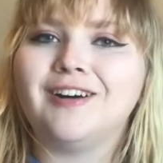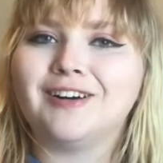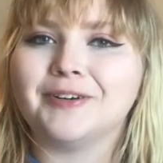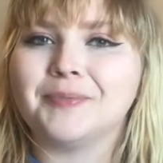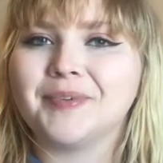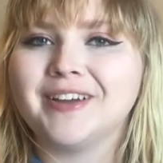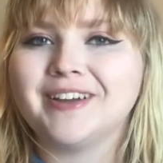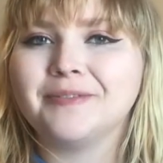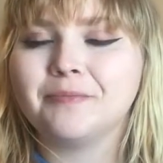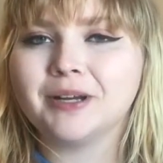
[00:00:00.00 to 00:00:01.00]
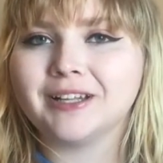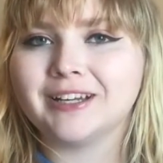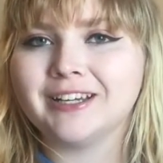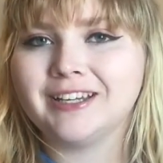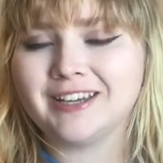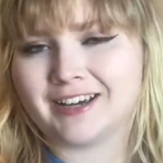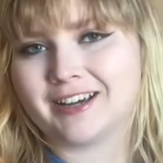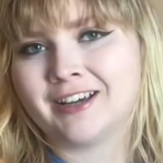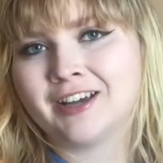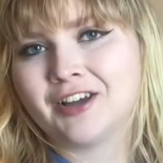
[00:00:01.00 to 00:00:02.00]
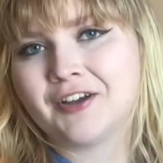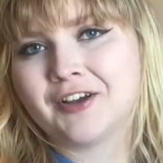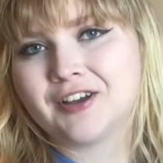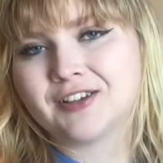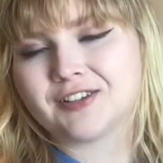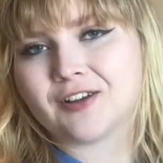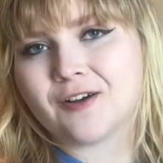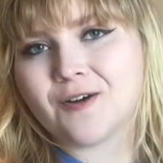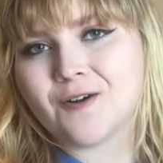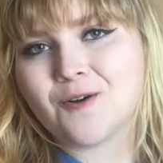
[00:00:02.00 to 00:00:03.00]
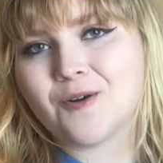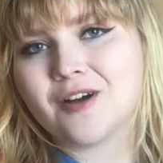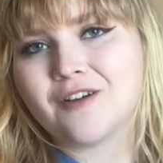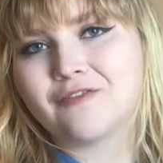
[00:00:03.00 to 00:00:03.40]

Um, but yeah, so,